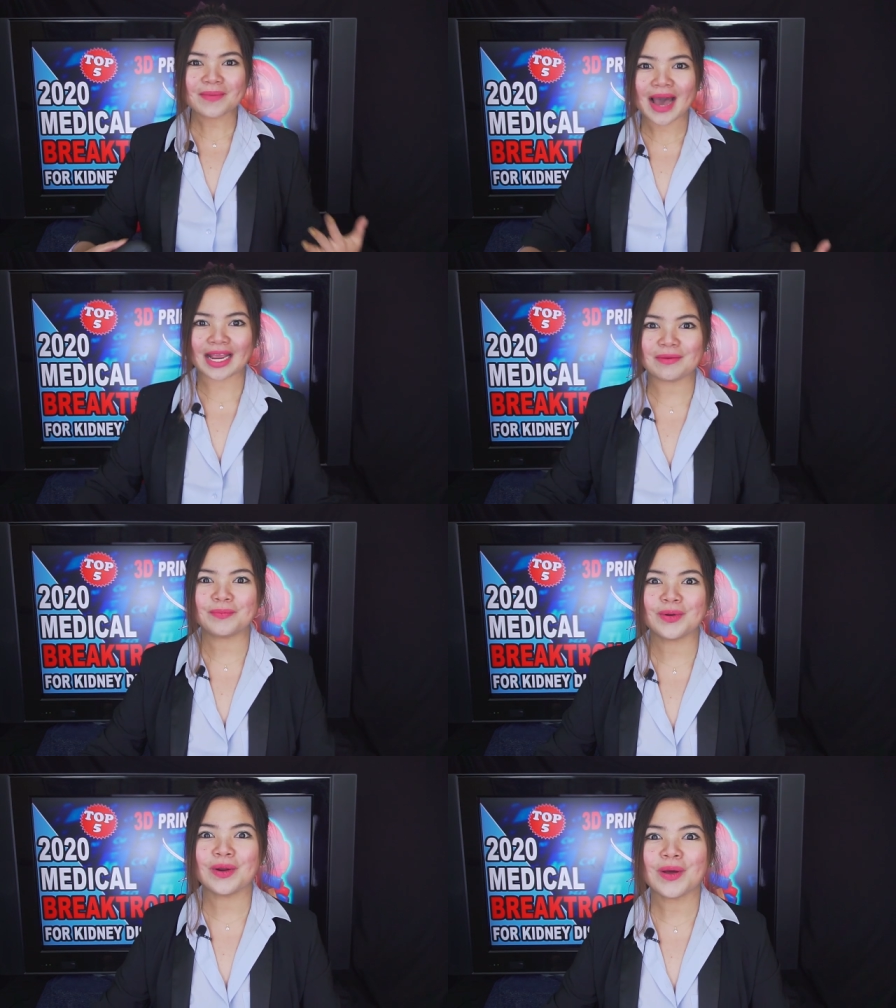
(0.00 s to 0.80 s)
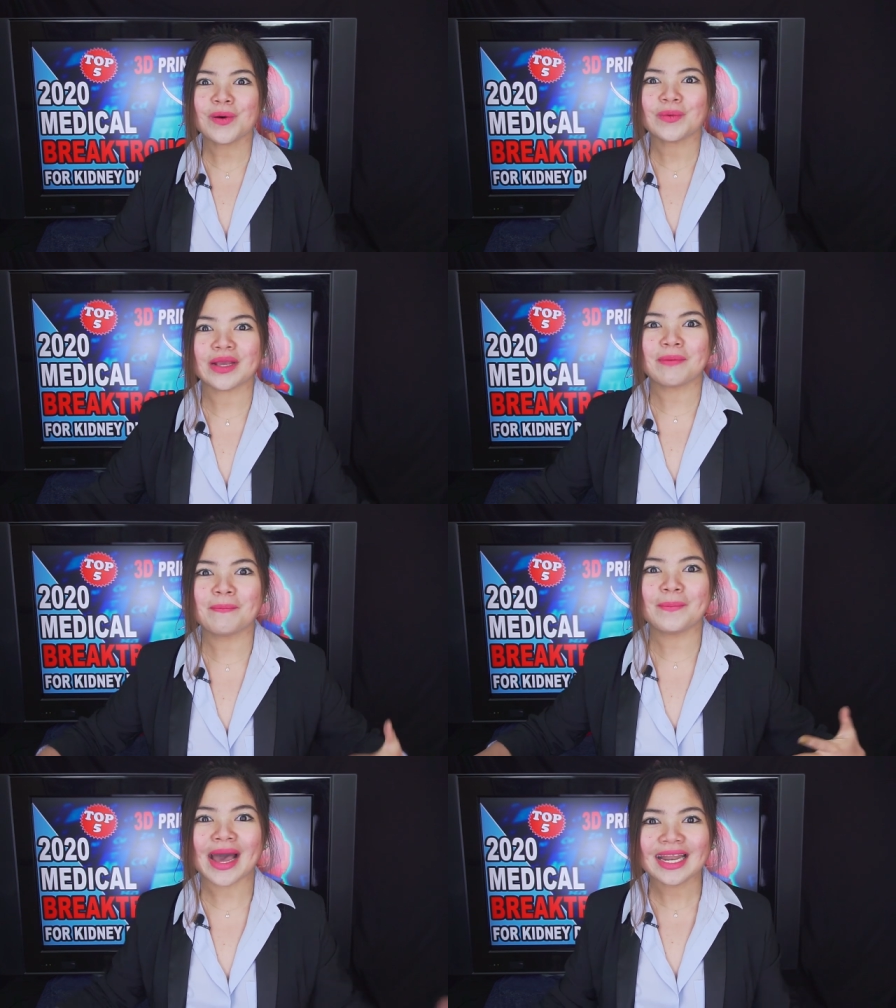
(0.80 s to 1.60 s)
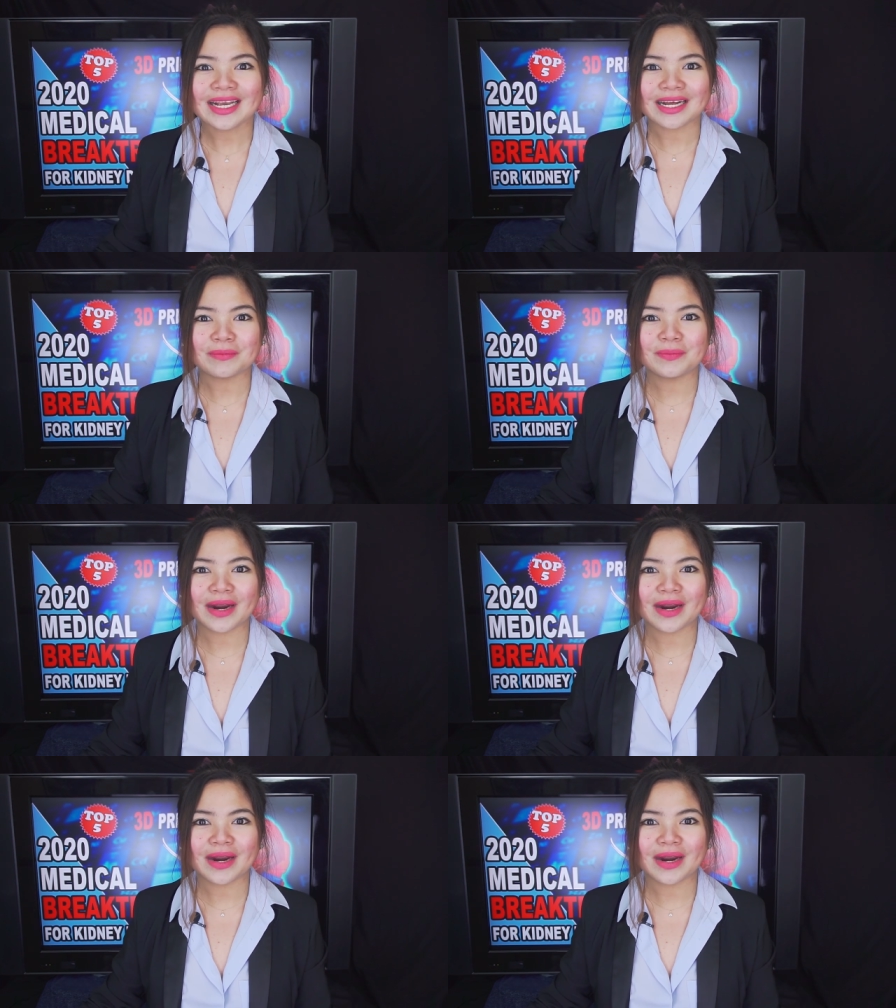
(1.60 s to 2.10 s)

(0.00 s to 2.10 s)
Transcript: mind blowing medical